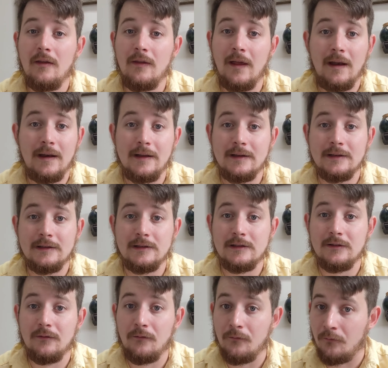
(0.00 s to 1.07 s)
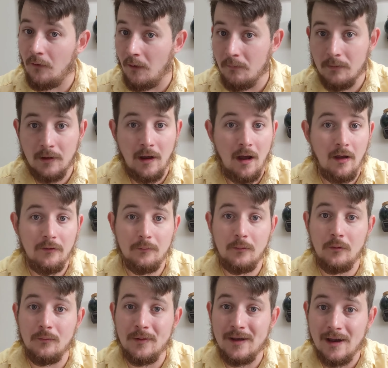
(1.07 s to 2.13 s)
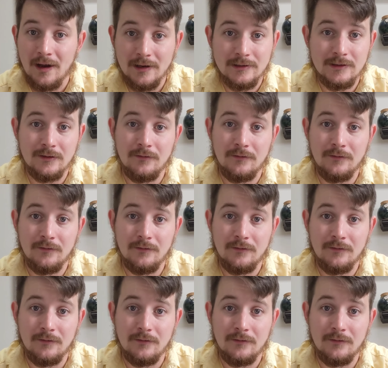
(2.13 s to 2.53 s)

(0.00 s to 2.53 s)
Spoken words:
that is from the gospel because